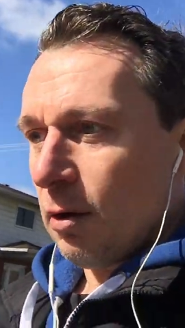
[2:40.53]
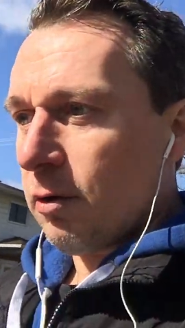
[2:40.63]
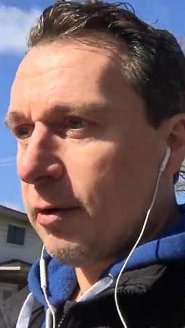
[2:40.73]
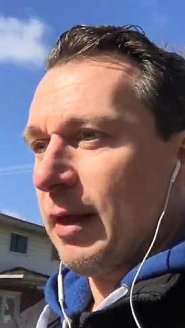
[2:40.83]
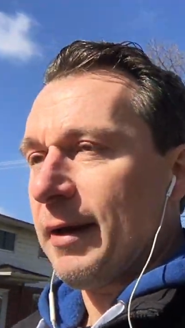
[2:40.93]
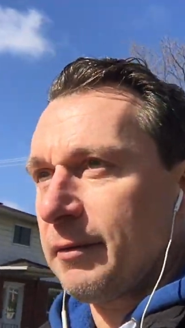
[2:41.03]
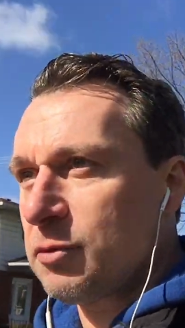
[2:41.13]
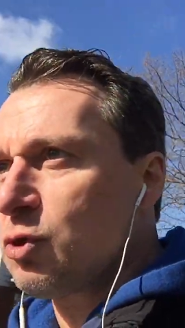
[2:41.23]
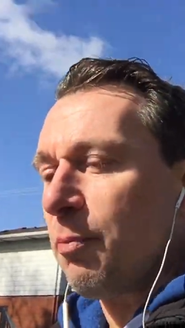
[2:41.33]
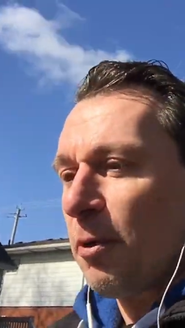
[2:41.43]
or like
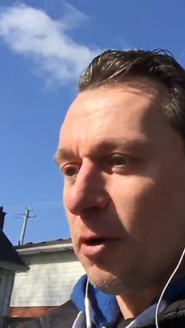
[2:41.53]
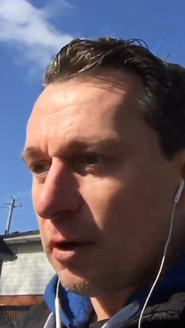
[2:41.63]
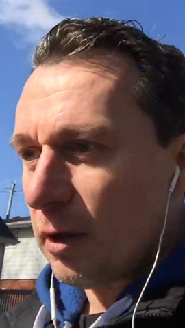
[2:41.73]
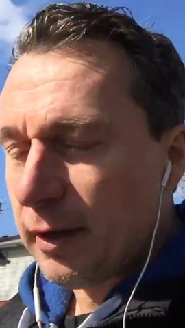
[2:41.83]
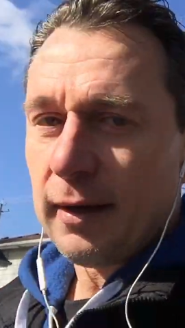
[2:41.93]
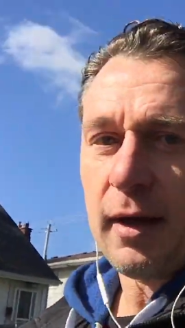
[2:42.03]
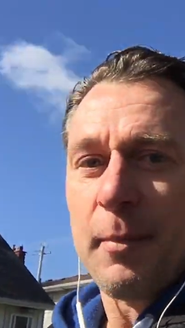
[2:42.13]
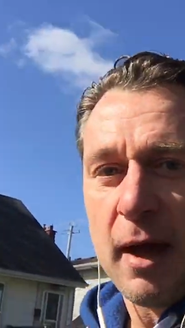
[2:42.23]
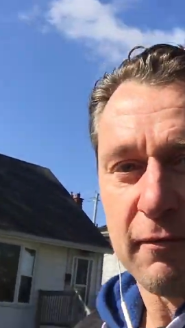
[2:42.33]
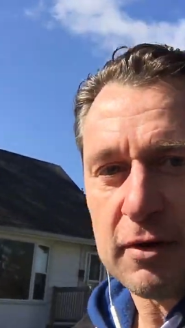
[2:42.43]
super good looking,
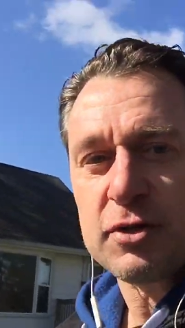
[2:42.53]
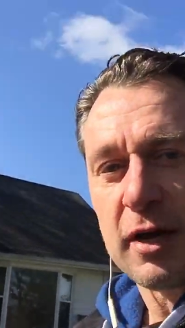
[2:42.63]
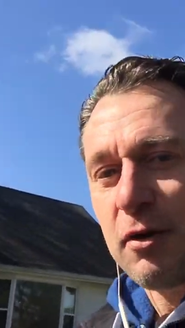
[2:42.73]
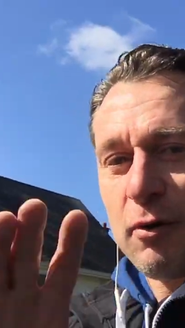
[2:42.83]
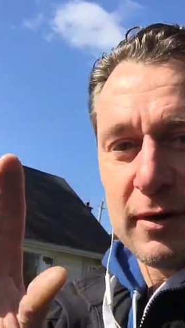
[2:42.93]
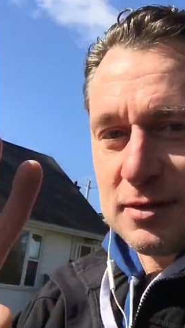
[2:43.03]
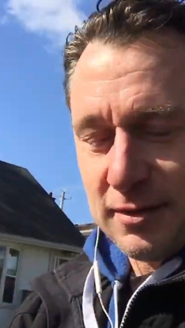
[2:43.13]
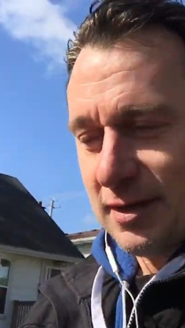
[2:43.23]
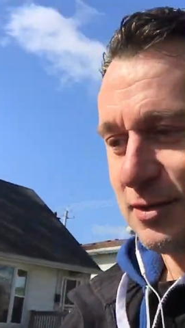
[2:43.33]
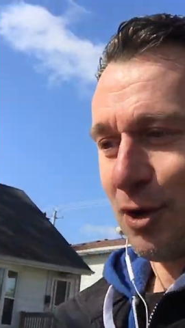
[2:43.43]
I'm average, I know. It's
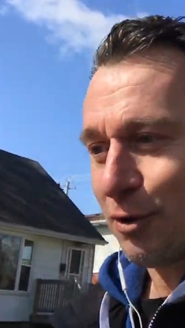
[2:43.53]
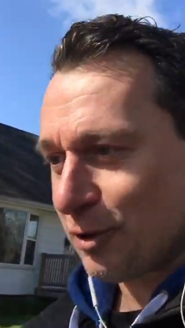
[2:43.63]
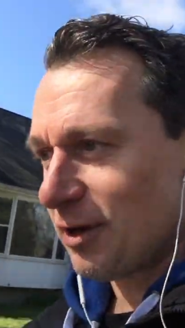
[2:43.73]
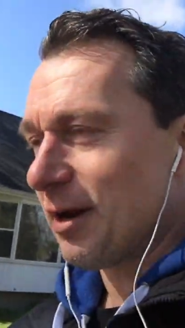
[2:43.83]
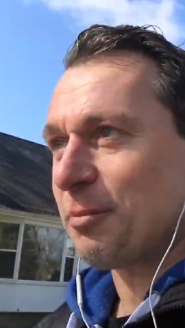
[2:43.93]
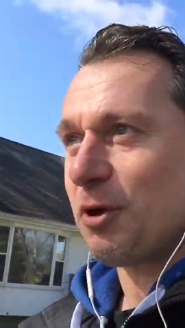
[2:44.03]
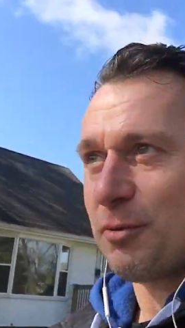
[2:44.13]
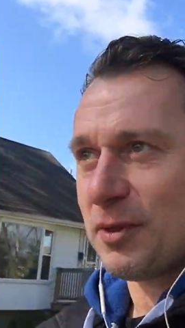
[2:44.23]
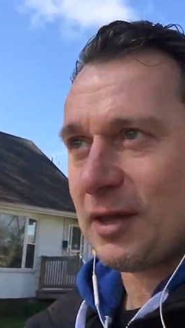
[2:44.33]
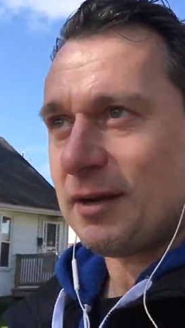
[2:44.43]
it's all good. I'm good
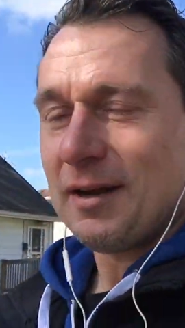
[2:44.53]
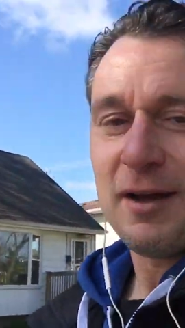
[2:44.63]
with it.